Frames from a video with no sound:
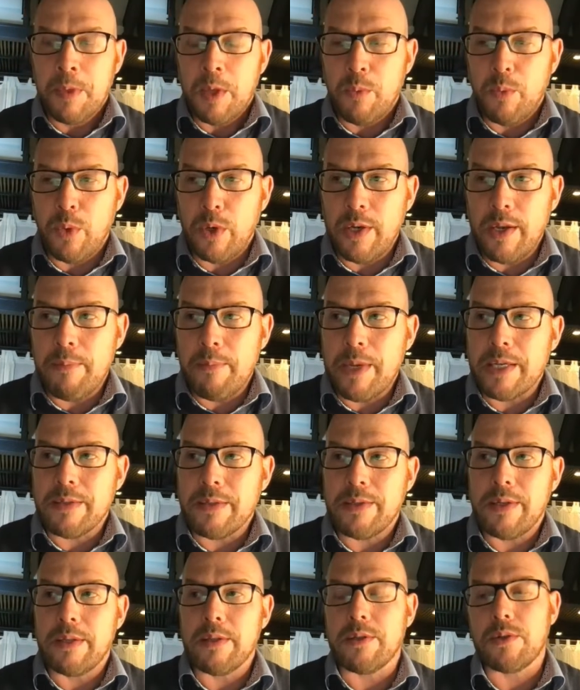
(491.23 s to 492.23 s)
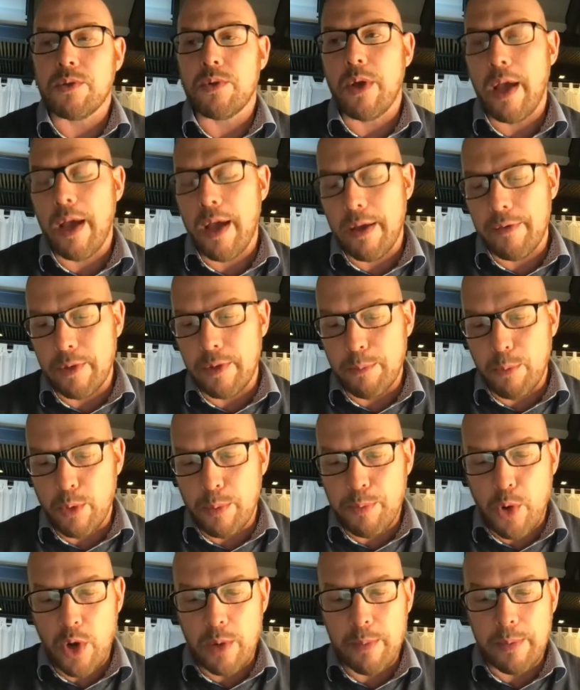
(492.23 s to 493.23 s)
wouldn't it make sense to have a more
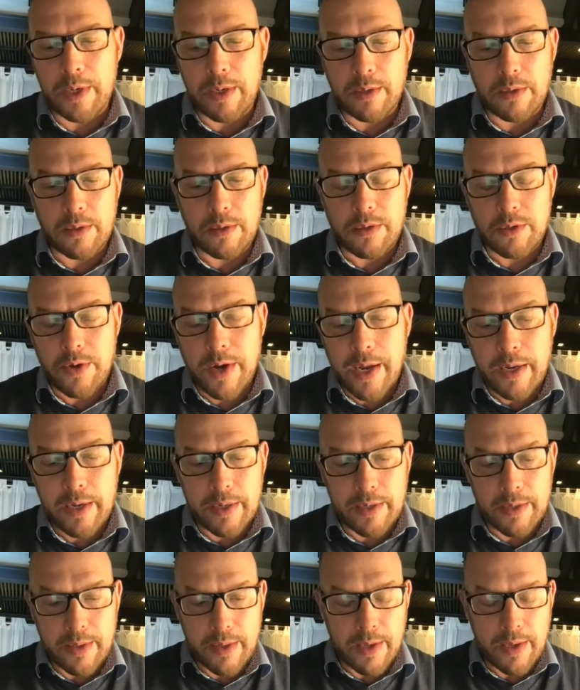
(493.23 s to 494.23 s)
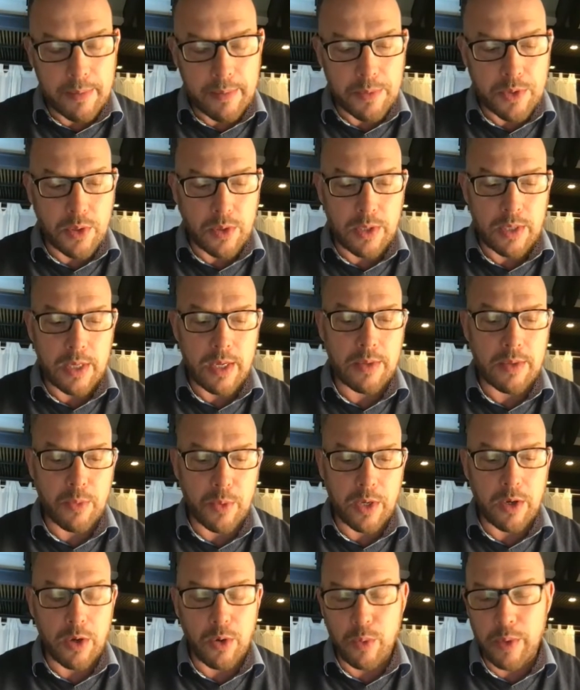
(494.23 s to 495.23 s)
permanent tracker in them so that we
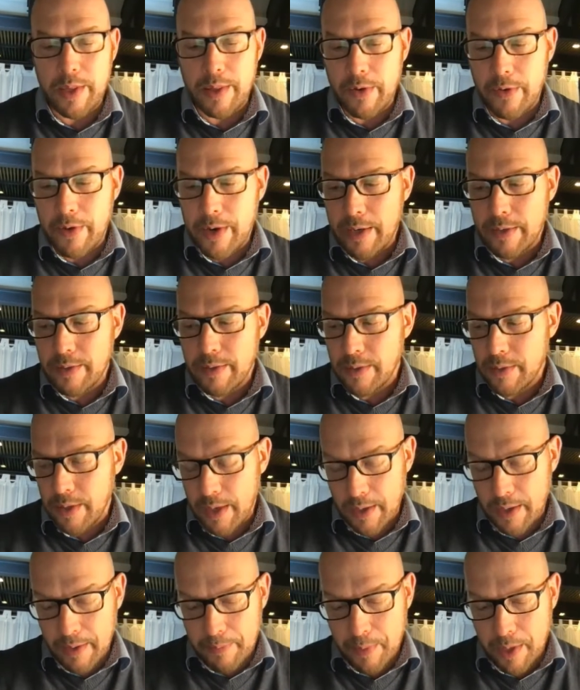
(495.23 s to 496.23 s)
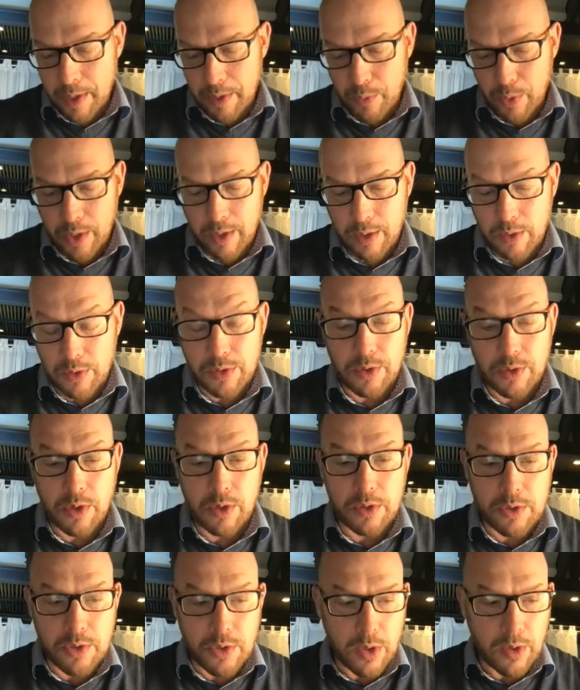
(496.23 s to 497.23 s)
know where they're at, and we can also
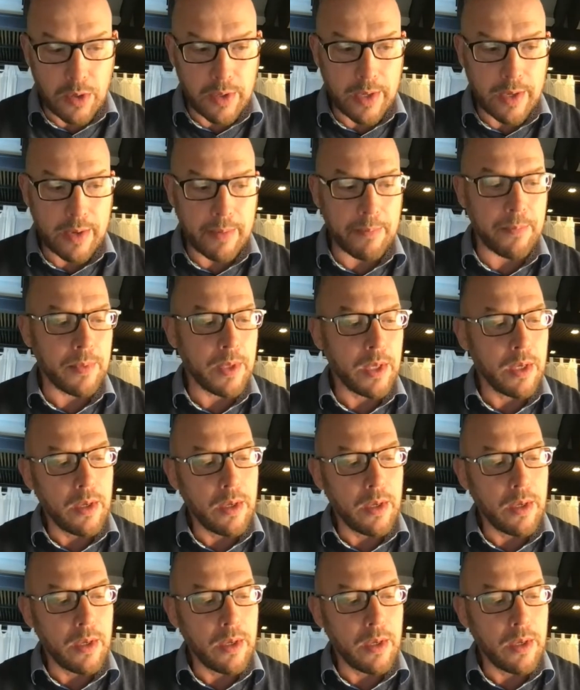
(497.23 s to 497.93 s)
control them